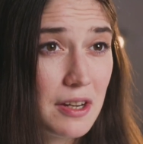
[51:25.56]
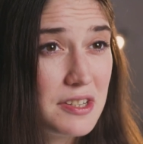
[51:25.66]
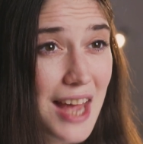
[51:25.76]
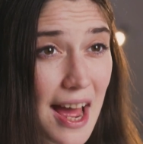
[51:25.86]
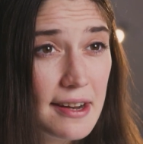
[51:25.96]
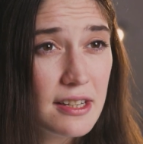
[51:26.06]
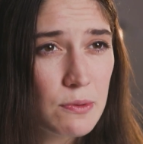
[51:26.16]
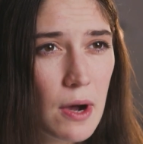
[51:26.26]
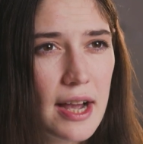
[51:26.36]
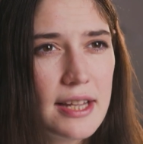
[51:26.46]

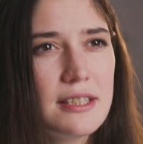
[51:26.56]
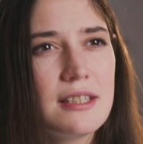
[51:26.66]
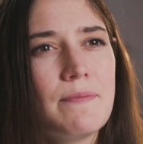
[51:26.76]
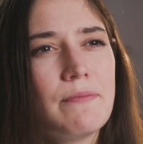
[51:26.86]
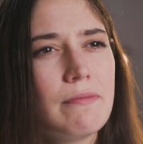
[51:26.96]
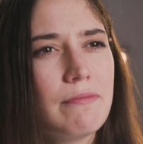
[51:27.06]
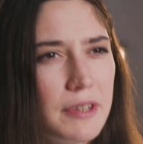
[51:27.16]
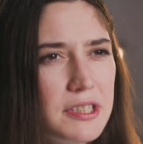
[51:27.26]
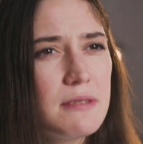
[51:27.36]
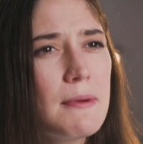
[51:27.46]
Tannins-wise,
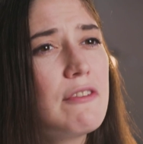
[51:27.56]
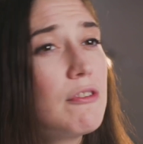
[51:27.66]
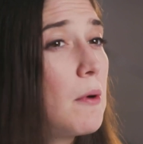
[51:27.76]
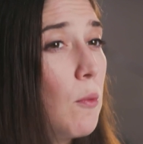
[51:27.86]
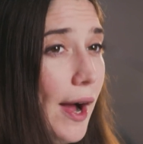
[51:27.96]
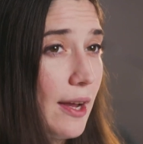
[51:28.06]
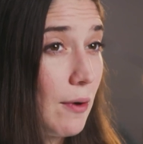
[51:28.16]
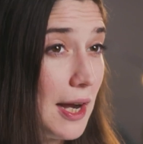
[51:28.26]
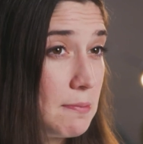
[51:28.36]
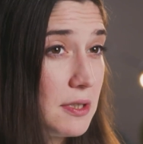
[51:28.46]
this is made from a white
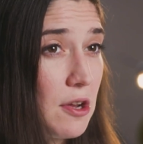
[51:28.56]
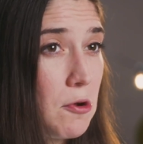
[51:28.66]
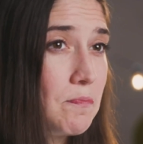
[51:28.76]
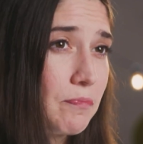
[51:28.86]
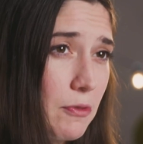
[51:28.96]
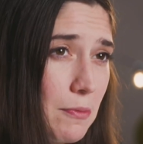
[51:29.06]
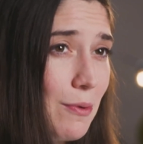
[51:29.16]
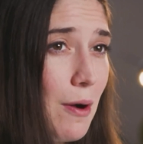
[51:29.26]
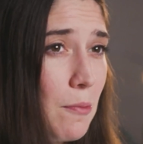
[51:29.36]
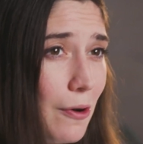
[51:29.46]
grape, so we
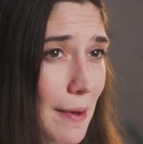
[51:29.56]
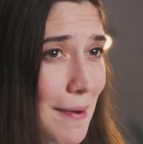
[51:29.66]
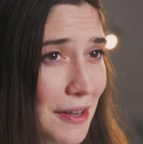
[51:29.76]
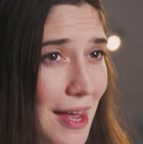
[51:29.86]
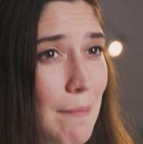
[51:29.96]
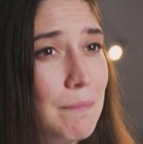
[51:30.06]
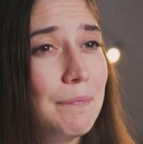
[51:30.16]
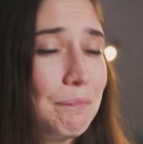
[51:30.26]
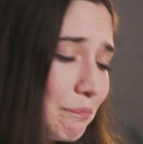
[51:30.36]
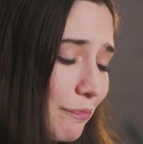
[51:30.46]
won't worry about them.
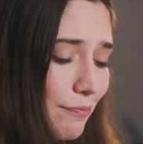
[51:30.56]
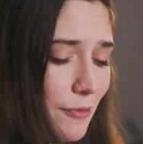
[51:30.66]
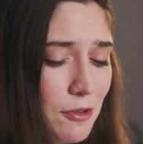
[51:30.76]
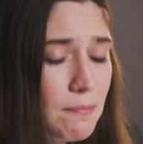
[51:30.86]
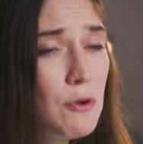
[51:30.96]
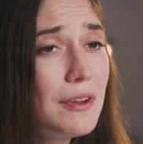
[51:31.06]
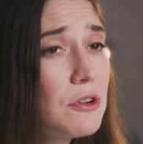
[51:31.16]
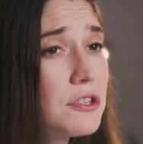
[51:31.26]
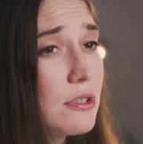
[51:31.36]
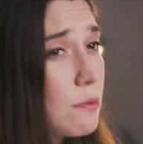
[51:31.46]
Moving
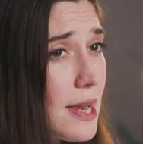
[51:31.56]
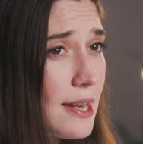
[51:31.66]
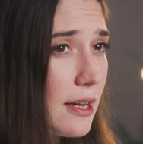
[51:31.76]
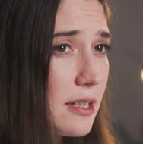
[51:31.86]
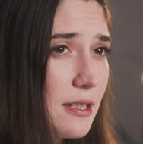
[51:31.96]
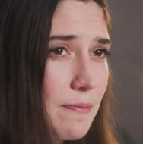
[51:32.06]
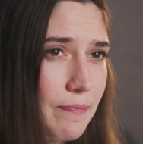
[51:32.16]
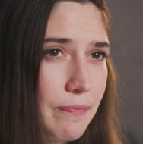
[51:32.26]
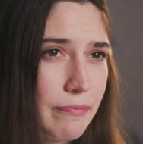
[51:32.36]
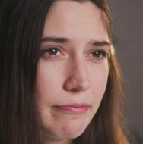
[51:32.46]
on to sweetness,
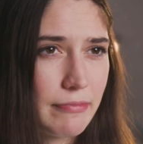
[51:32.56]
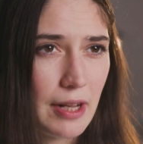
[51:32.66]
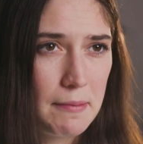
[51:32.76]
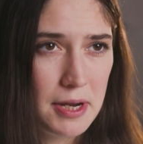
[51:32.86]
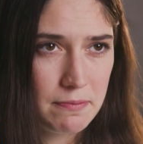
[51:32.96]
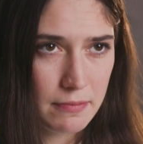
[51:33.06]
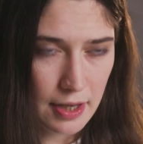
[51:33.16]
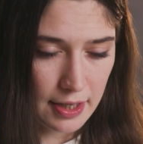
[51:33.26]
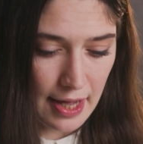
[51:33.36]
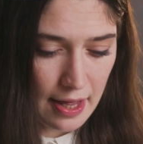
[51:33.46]

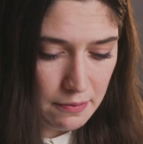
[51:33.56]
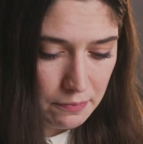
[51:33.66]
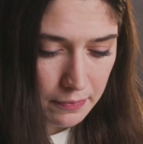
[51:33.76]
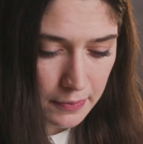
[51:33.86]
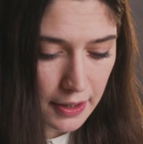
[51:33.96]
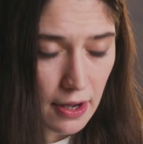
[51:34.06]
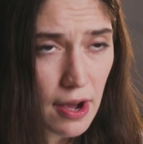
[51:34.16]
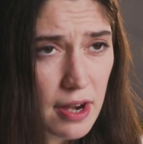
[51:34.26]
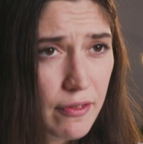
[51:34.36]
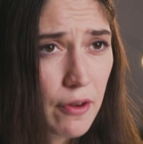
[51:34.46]
again, we're
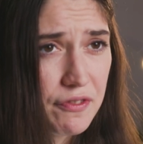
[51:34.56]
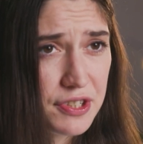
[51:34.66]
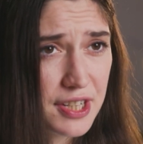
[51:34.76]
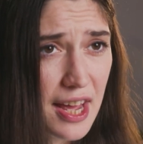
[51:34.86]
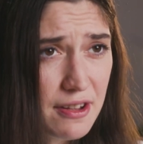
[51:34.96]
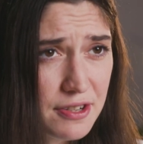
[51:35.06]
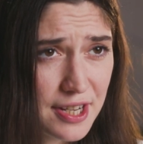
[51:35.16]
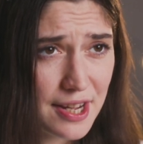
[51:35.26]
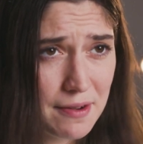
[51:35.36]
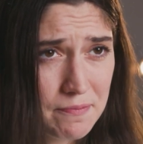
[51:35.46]
kind of off the scales
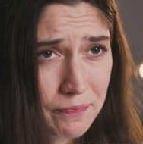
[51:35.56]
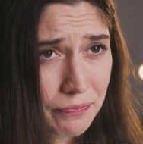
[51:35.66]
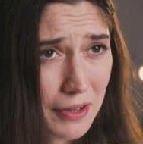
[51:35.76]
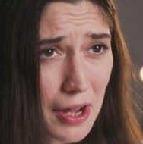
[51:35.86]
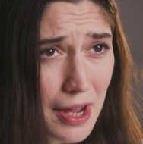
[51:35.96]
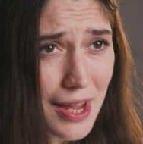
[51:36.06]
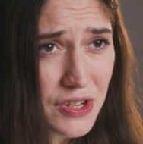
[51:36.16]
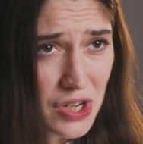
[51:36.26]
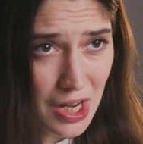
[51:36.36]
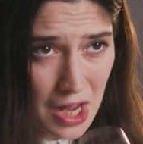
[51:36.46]
here. It
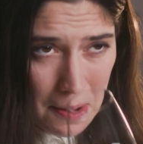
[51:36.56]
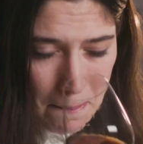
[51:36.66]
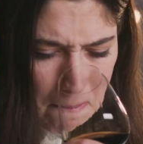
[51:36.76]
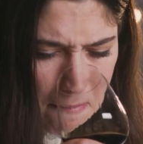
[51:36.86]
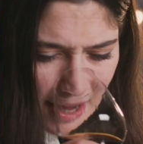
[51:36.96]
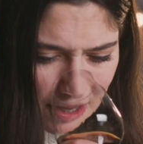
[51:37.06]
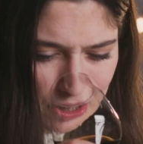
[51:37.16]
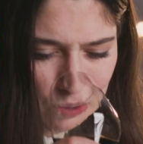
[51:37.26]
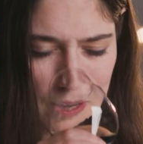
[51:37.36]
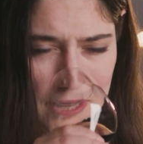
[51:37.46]
is mega
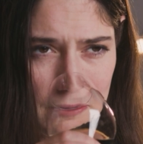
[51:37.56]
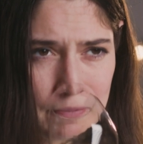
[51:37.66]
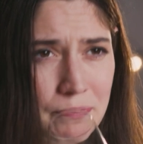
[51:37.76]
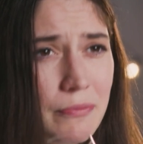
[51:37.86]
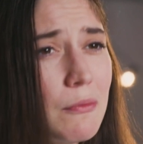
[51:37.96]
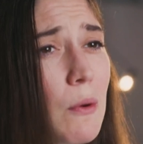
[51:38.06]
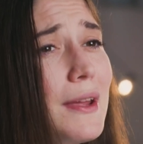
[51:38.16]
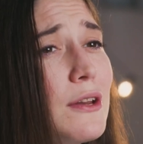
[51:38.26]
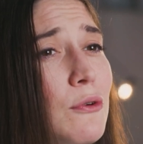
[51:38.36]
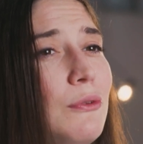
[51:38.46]
sweet, what
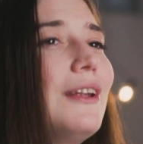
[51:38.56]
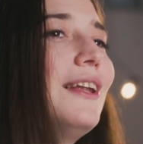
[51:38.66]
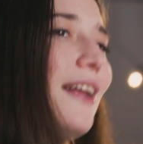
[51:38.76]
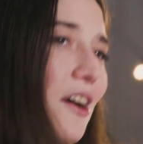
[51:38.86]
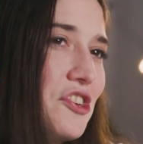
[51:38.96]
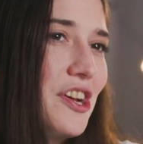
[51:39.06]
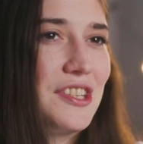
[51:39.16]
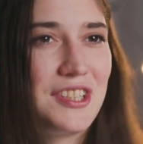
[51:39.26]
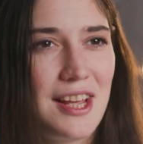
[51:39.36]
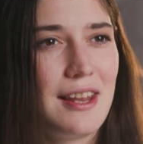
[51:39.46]
we'd call
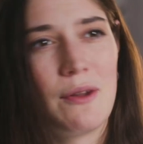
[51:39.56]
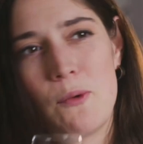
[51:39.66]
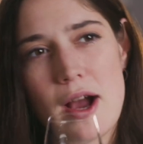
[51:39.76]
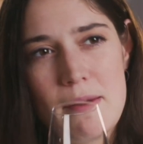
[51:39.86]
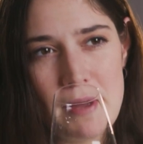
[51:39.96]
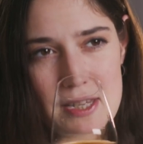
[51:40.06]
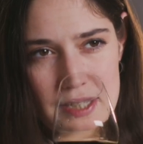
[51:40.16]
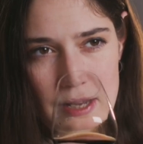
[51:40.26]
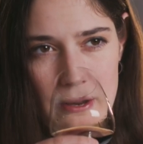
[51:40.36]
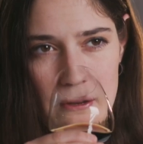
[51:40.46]
luscious in the wine biz.